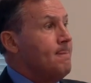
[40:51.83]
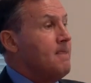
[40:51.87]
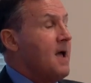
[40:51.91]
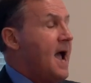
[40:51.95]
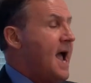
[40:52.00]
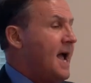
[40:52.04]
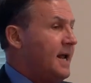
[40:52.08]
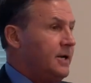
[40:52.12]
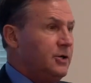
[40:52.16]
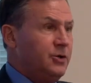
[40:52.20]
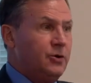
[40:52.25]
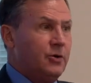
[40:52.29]

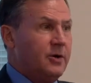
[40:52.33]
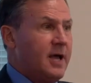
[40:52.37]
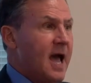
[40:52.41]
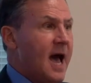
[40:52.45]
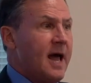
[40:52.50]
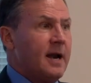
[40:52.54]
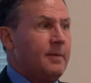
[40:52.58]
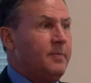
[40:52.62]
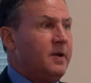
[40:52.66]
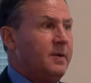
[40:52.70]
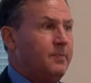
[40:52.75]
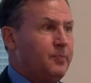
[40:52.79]
and you
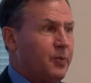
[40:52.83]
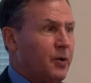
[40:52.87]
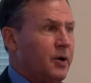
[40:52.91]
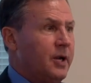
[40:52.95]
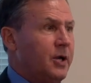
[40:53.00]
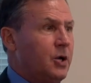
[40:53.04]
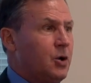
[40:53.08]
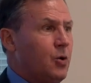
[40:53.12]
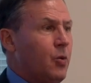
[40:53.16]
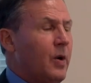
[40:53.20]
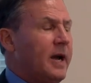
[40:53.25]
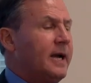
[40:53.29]
got to be
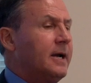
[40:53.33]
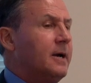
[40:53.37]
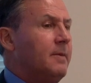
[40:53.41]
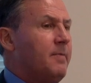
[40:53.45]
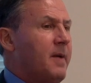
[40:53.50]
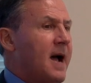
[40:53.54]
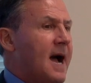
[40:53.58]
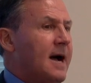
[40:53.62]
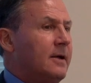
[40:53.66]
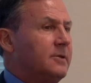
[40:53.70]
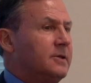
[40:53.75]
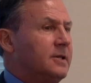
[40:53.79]
pretty quick
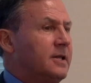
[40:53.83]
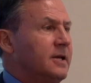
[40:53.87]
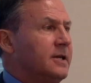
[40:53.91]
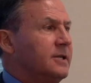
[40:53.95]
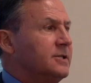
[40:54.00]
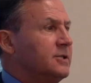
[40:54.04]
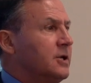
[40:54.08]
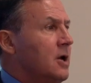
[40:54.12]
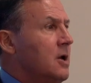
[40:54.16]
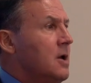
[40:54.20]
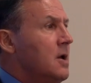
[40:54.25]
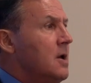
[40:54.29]
about
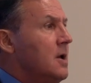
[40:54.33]
this.